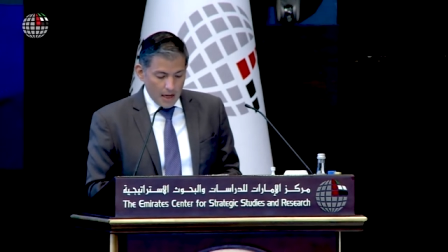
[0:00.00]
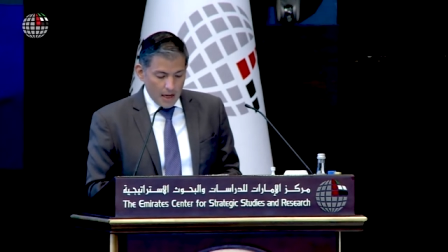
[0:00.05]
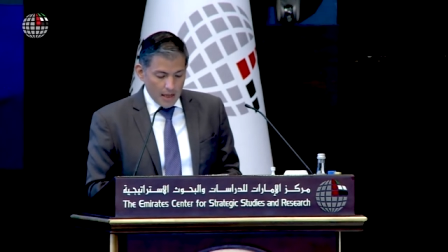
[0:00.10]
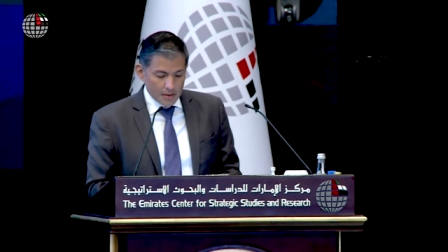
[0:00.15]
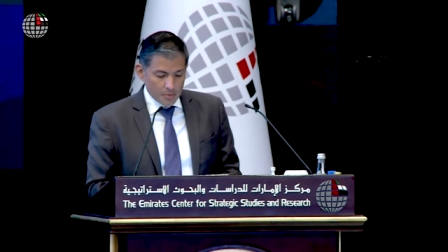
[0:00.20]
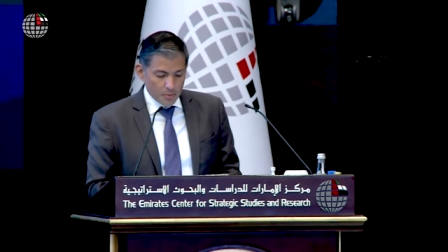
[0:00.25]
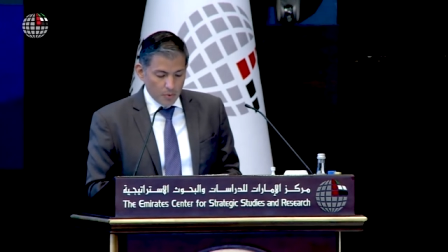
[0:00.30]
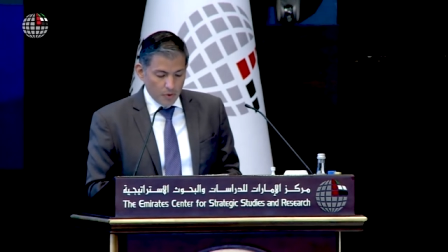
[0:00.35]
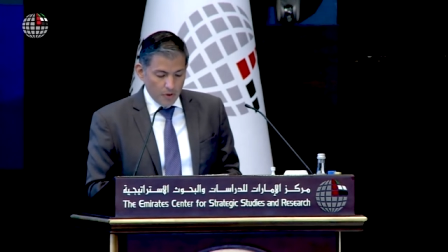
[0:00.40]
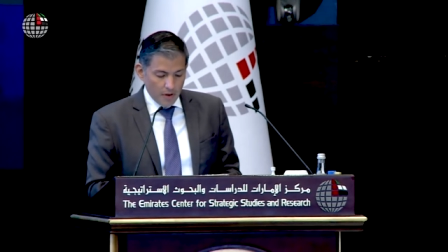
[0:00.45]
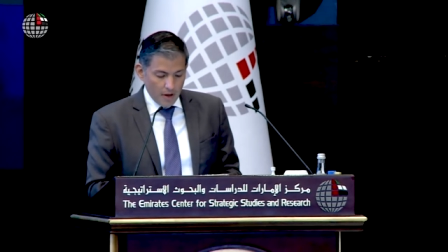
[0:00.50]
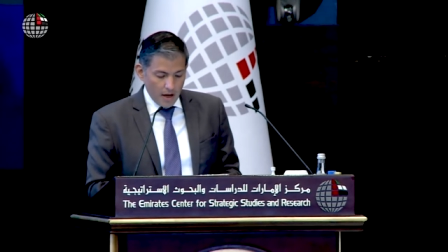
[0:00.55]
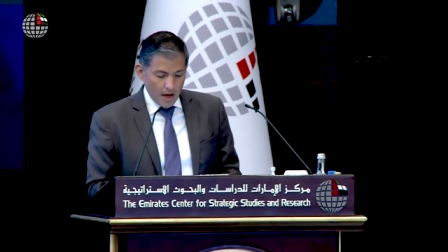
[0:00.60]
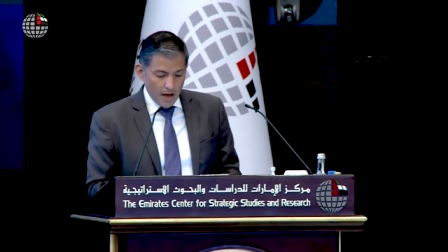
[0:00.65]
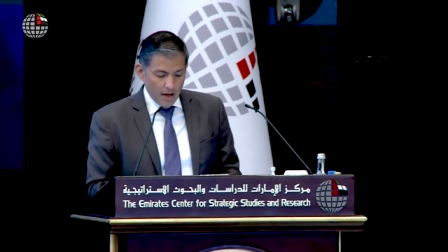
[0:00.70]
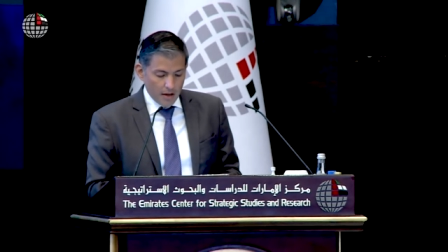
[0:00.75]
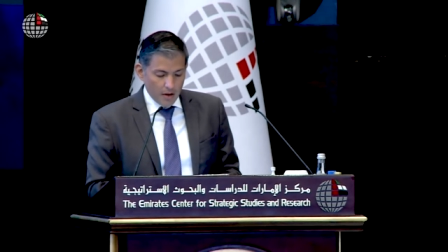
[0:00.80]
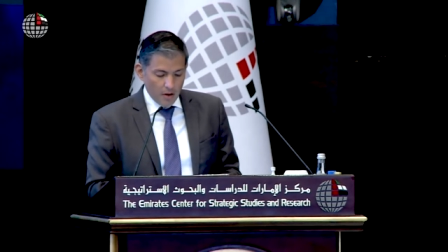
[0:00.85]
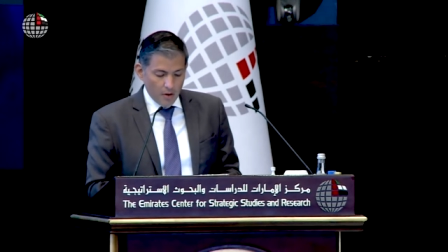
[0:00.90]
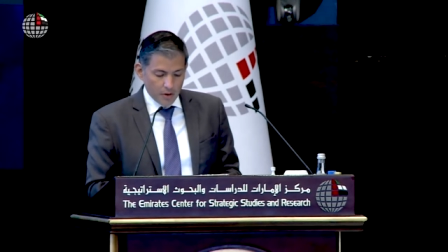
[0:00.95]
as
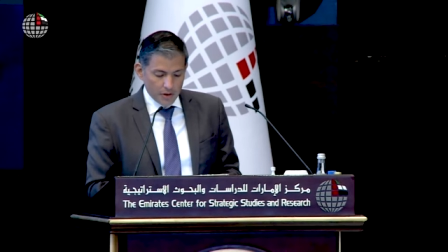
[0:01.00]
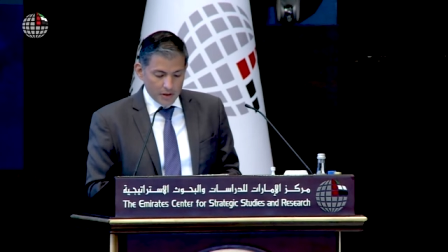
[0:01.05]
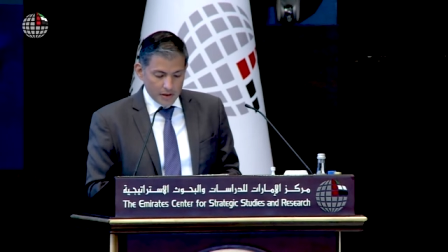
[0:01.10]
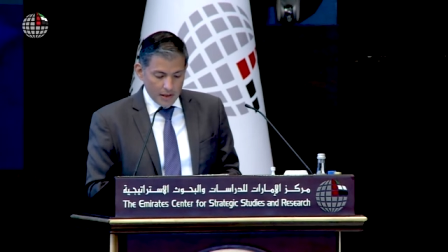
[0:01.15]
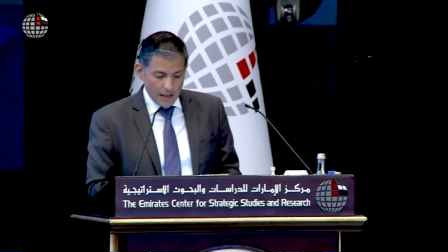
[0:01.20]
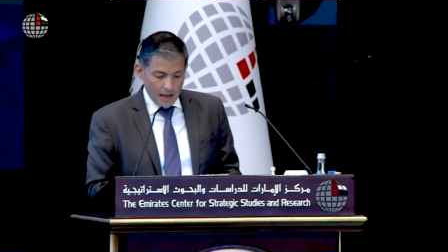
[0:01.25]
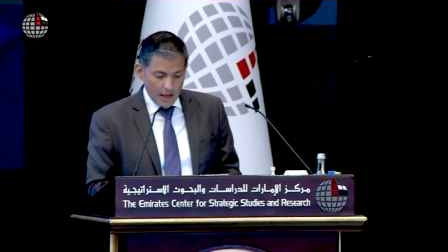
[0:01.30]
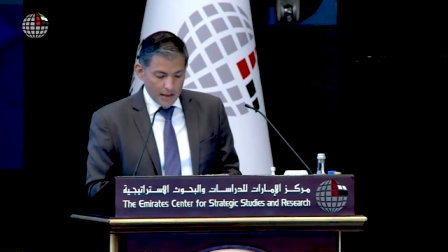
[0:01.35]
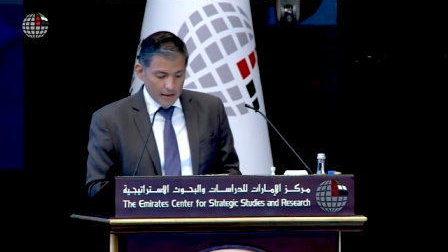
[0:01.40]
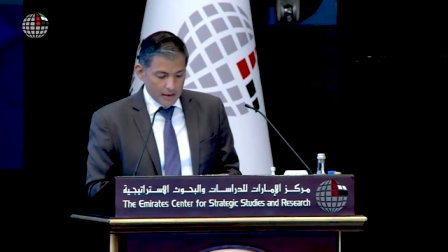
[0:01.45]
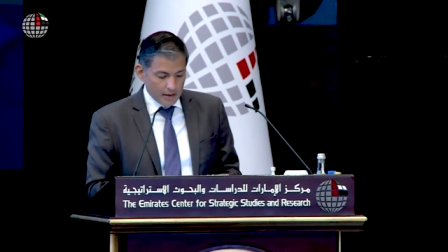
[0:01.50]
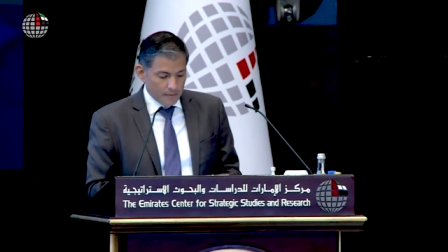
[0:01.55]
moderate or slight.